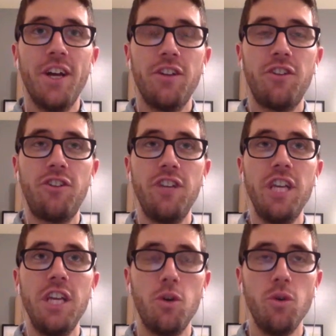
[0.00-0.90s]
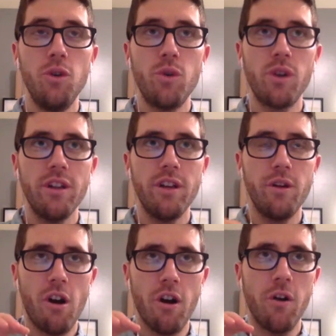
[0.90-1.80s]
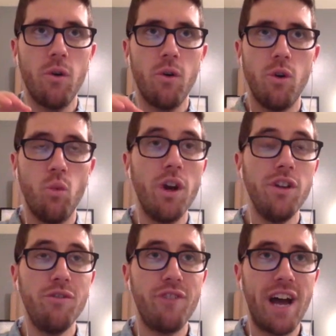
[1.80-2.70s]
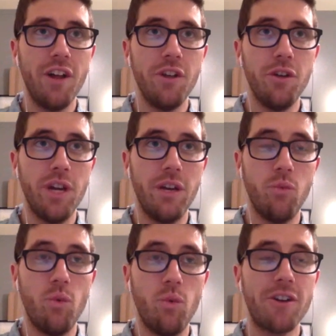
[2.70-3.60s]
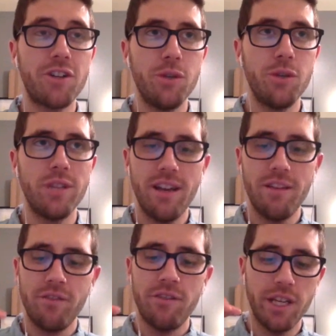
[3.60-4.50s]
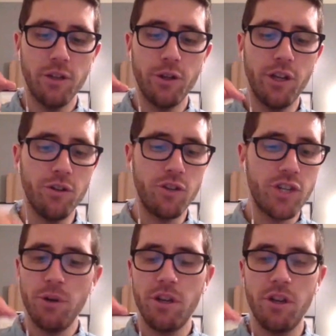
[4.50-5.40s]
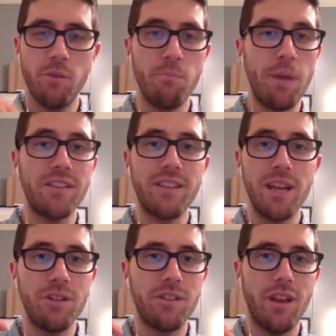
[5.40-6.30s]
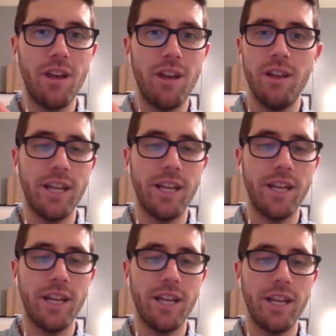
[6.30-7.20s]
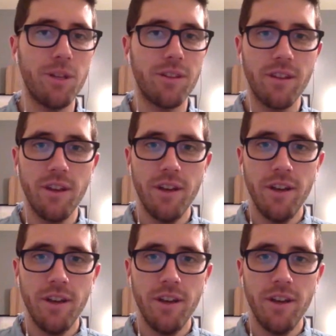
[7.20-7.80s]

see who you really are what you value and what matters to you in life take a look at your checkbook your bank statements and eh, like credit card statements